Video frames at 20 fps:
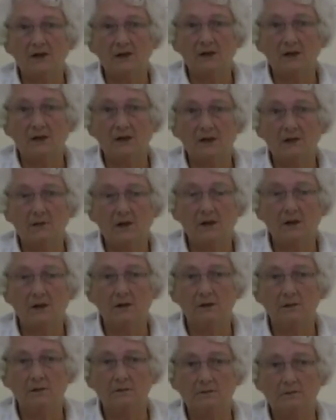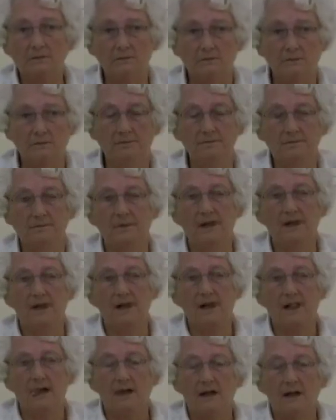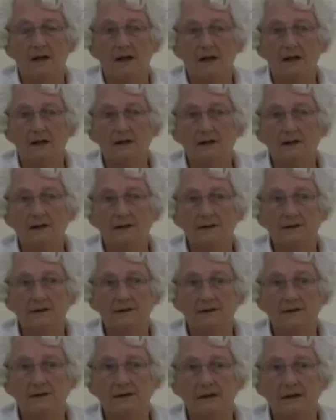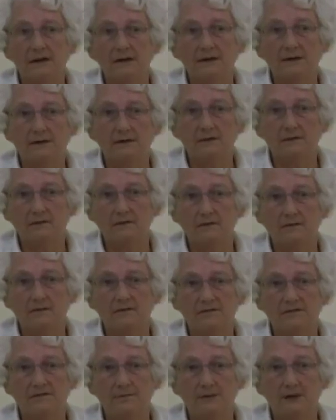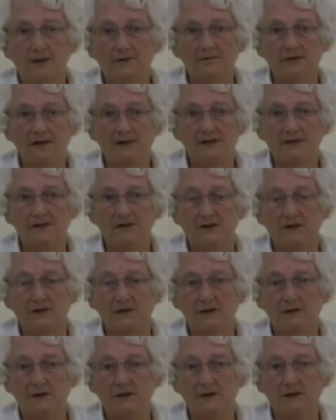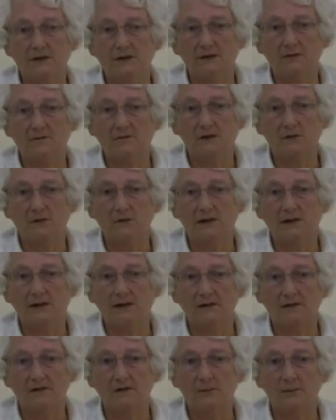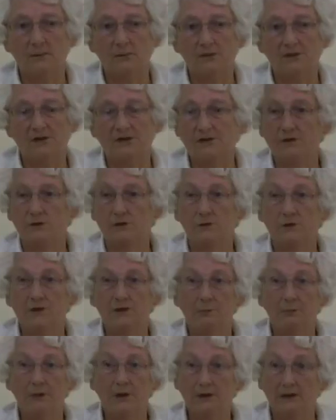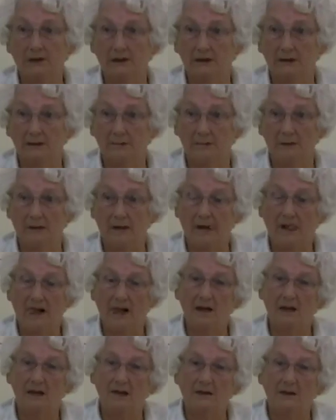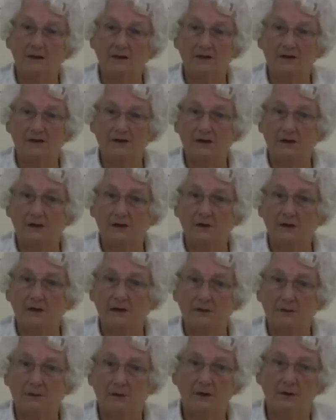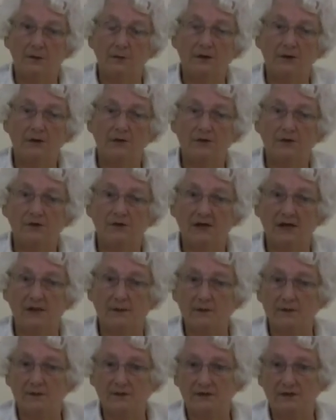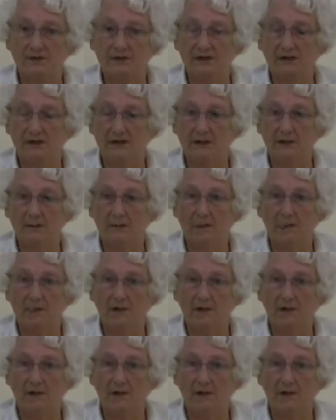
when I came home, I learned that they did fencing at the Roman Catholic Boys' School in Buckingham. So I approached them to see